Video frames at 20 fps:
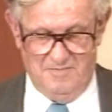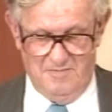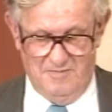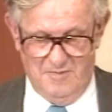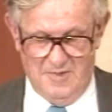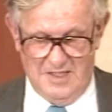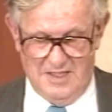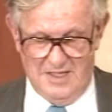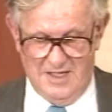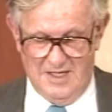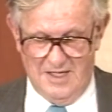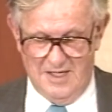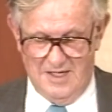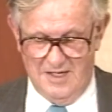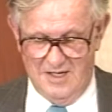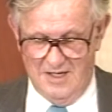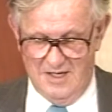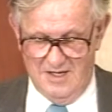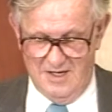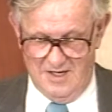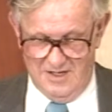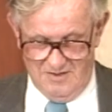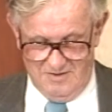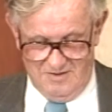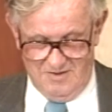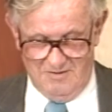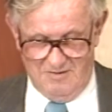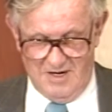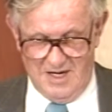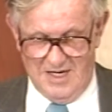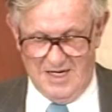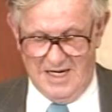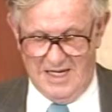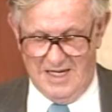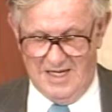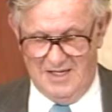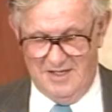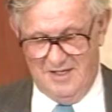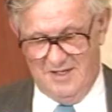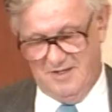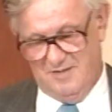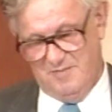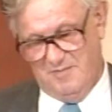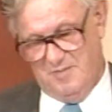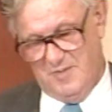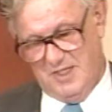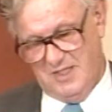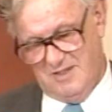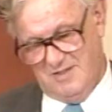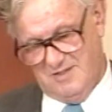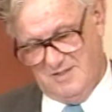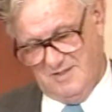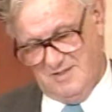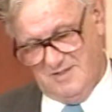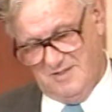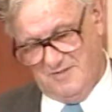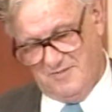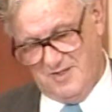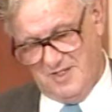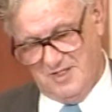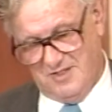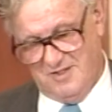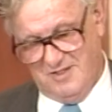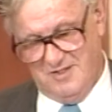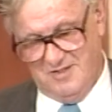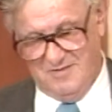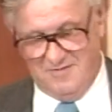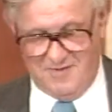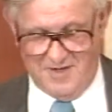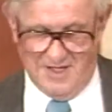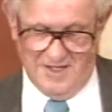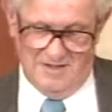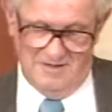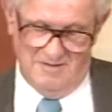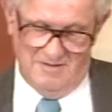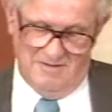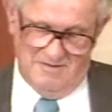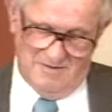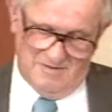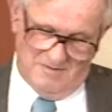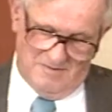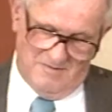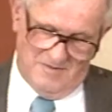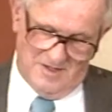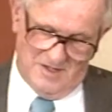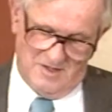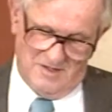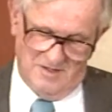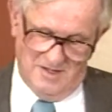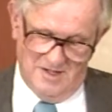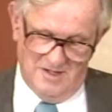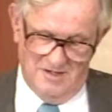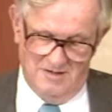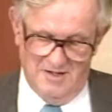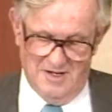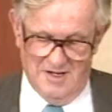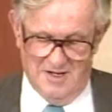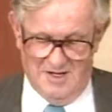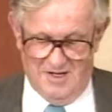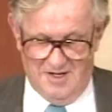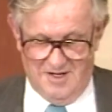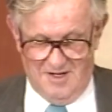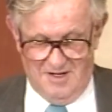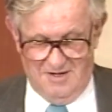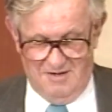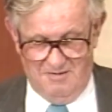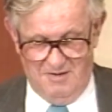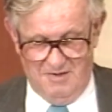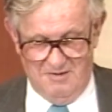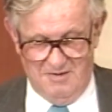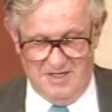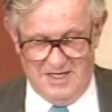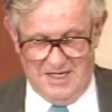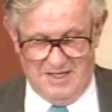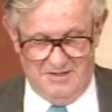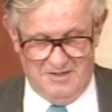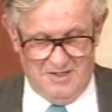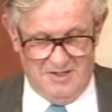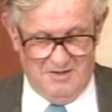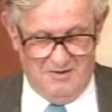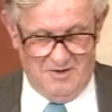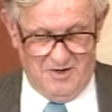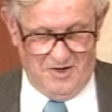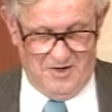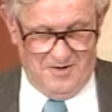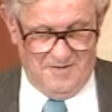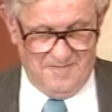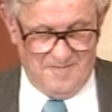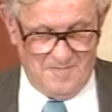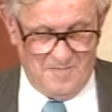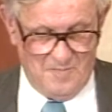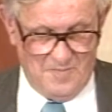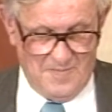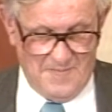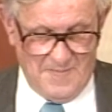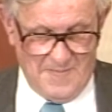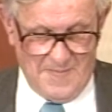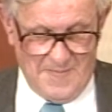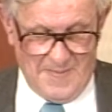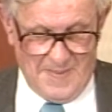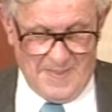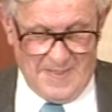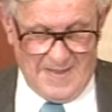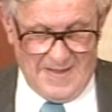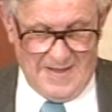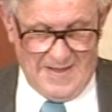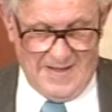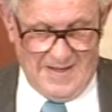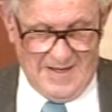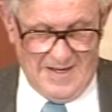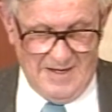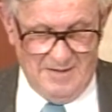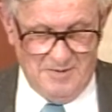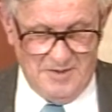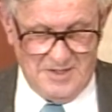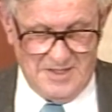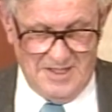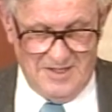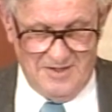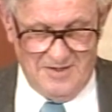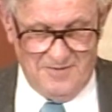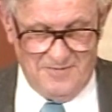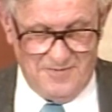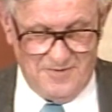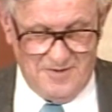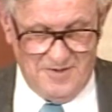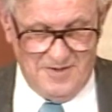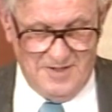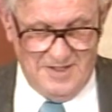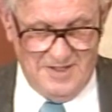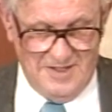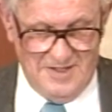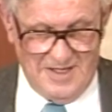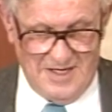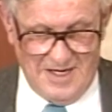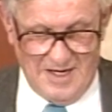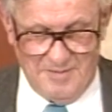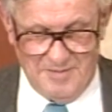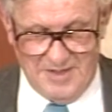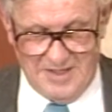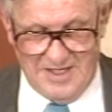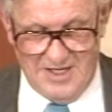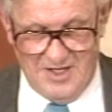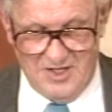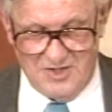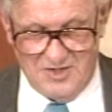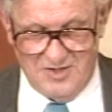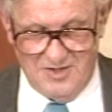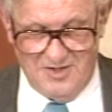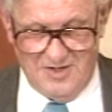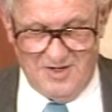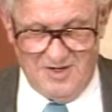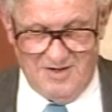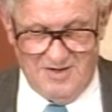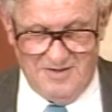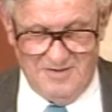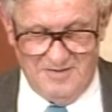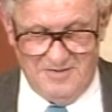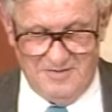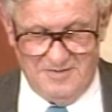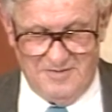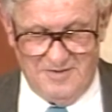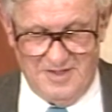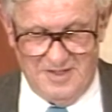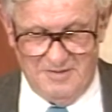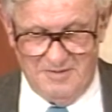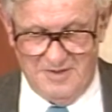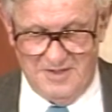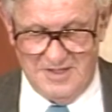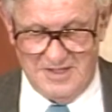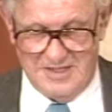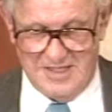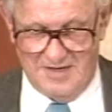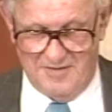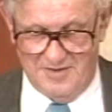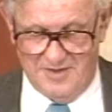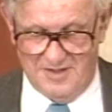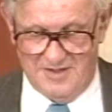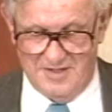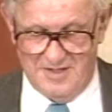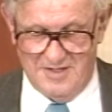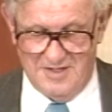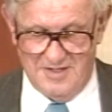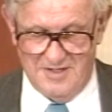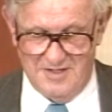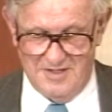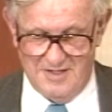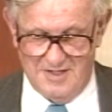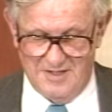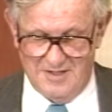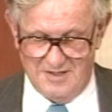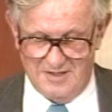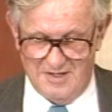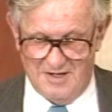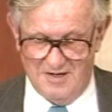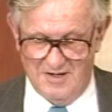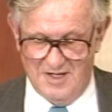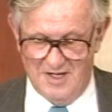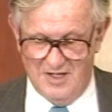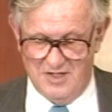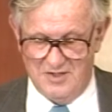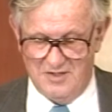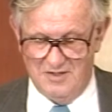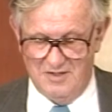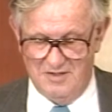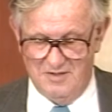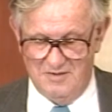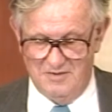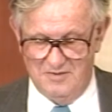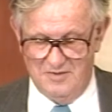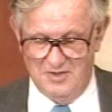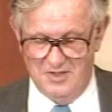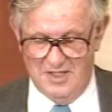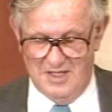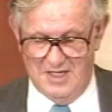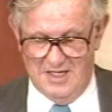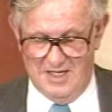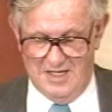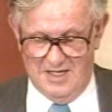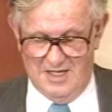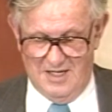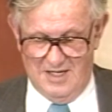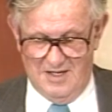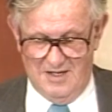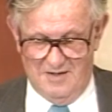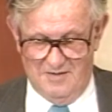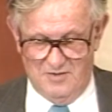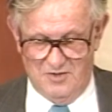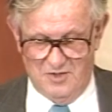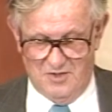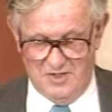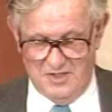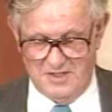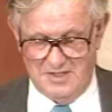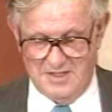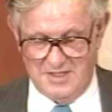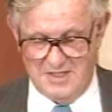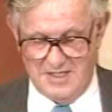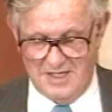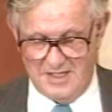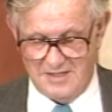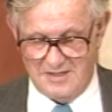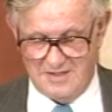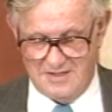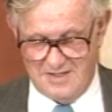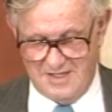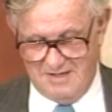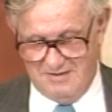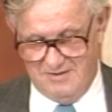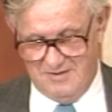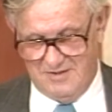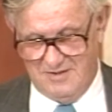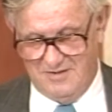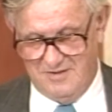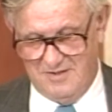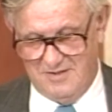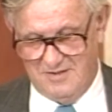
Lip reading: when they entered the Rhineland, but the French didn't fight, and so eventually we were allowed to go on. I was there for the abdication of Edward VII and the coronation of George VI. That was